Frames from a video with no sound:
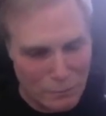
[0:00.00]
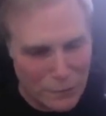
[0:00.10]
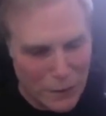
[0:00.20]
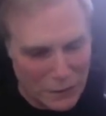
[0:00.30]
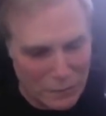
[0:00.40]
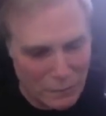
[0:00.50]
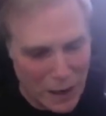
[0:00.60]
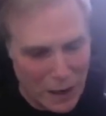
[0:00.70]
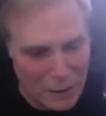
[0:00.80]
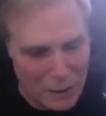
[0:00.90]
this
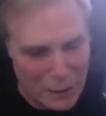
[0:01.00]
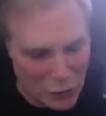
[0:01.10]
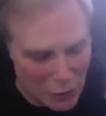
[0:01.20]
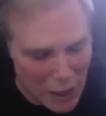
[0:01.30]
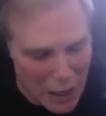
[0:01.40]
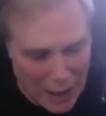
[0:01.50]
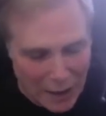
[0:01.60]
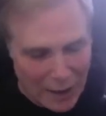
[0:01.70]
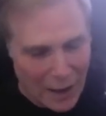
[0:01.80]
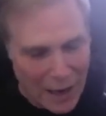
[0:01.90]
uh, in July,
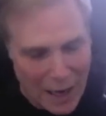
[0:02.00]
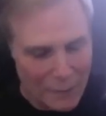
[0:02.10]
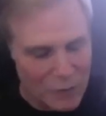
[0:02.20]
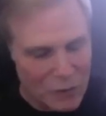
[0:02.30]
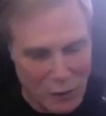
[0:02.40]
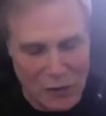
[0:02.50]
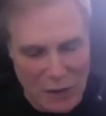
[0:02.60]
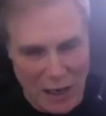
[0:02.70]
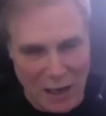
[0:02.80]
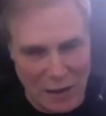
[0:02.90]
and I'm so
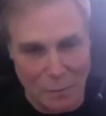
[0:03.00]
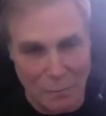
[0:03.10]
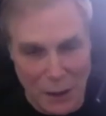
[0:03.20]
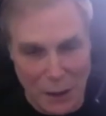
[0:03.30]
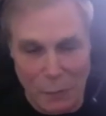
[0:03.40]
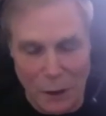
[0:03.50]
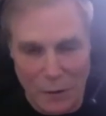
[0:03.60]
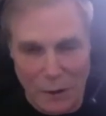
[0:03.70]
excited to be with,